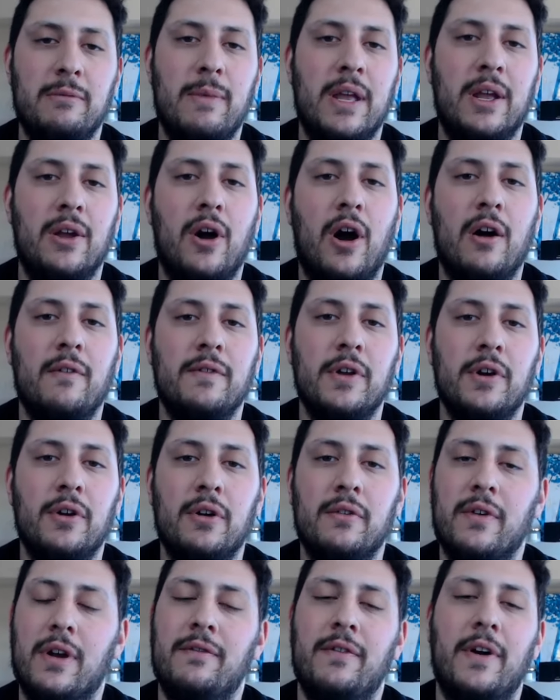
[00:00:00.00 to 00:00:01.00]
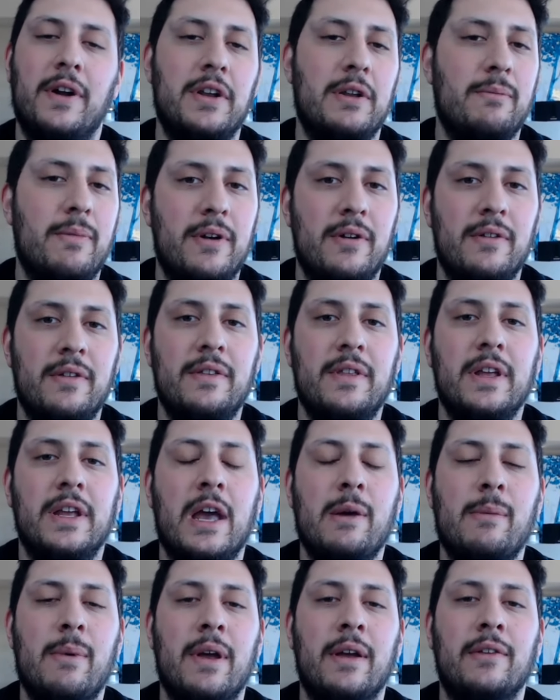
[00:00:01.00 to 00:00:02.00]
to make coffee out of. I find it better than the
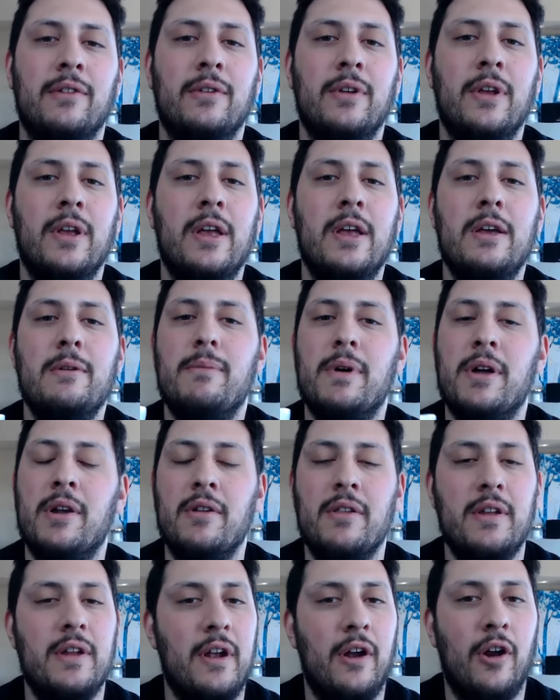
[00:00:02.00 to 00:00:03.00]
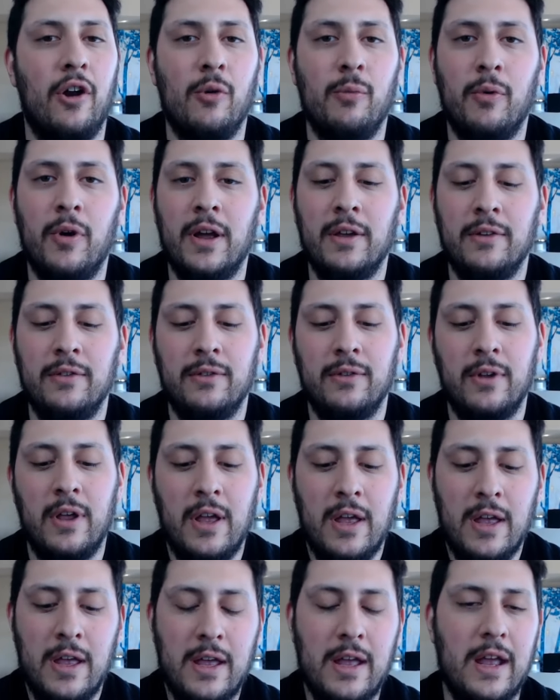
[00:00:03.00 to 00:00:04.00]
Chemex, better than an AeroPress.
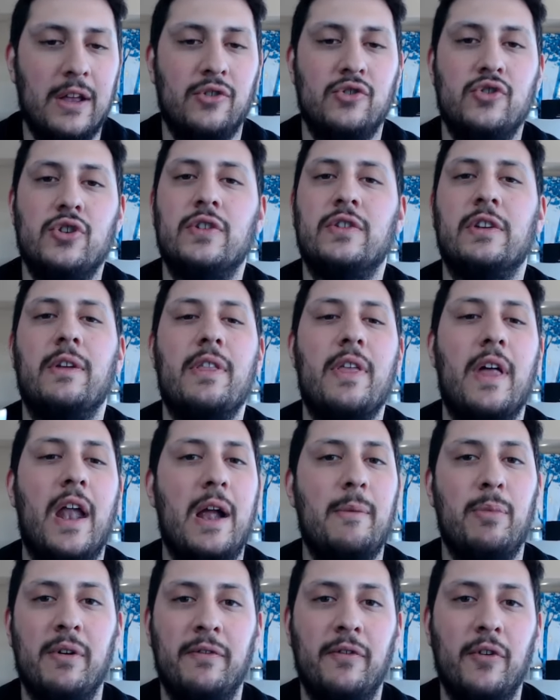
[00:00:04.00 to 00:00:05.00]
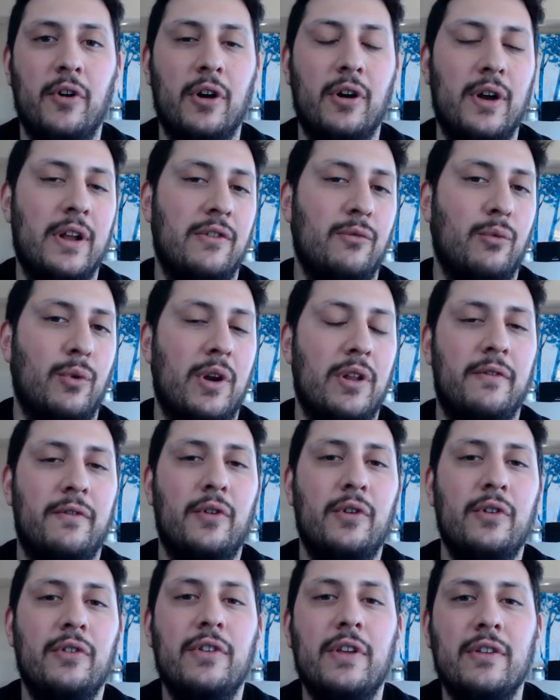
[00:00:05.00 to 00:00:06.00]
It's just something that I prefer. It's one of the
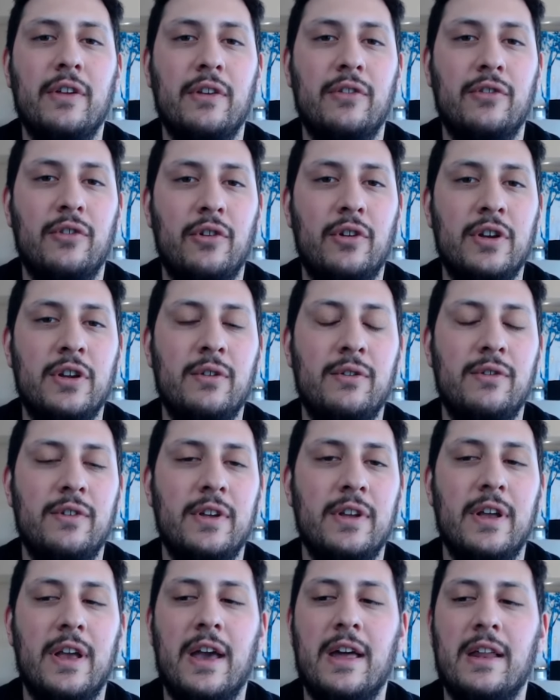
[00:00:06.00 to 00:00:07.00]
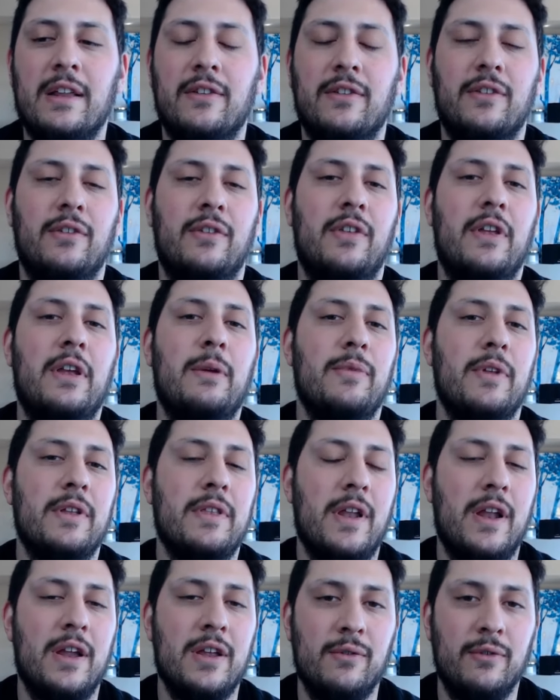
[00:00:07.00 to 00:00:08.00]
first things I started using, and it's the same thing
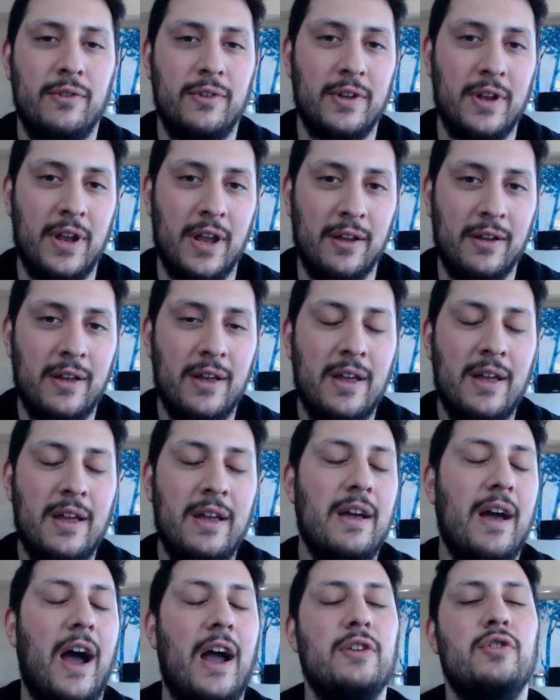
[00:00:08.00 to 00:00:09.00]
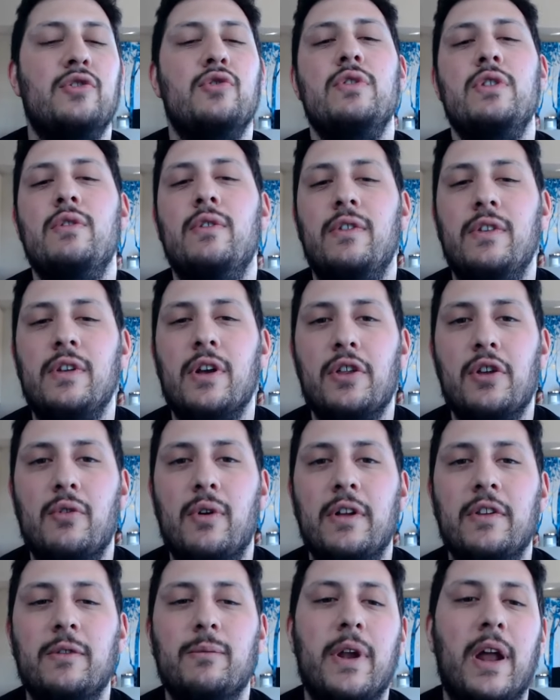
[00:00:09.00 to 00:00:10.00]
that I use today. I do use the other
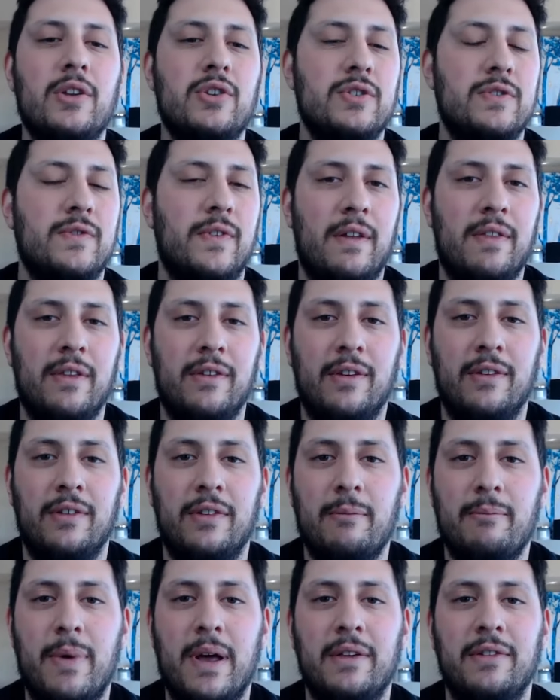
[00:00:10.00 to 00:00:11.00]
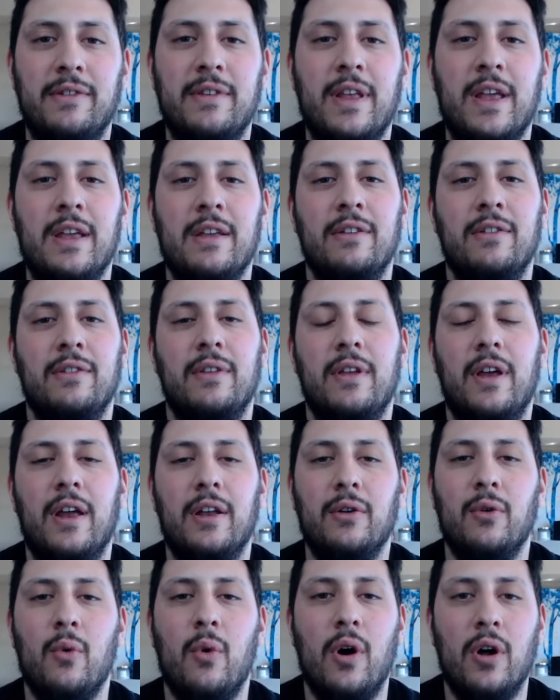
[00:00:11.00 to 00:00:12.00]
ones, but I just find this has the best taste
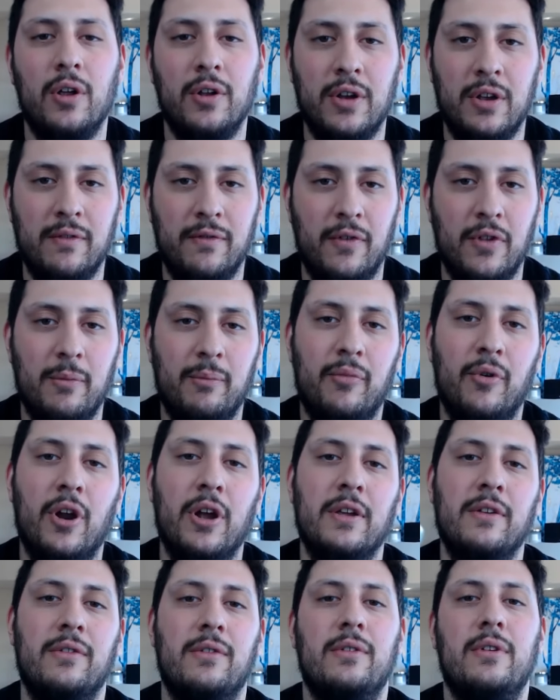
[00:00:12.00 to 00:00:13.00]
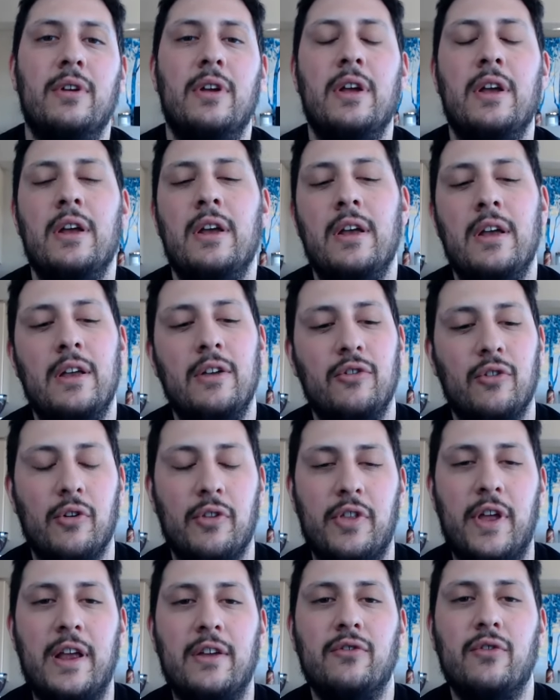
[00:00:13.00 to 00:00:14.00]
and quality for the price. So
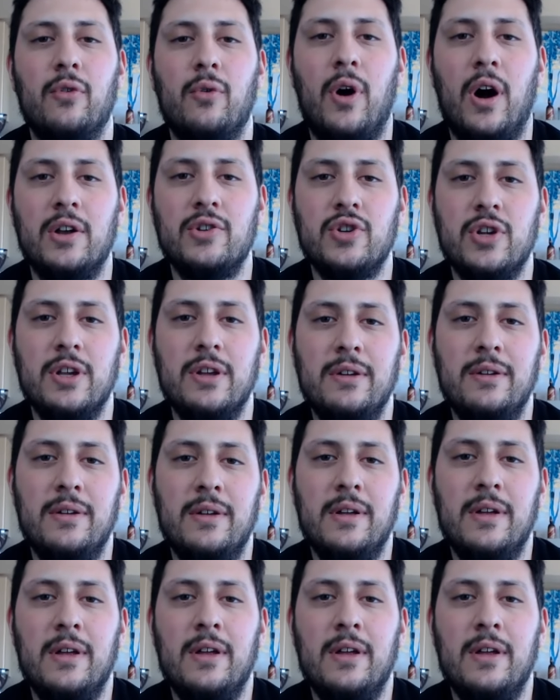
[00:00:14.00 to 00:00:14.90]
thanks for watching.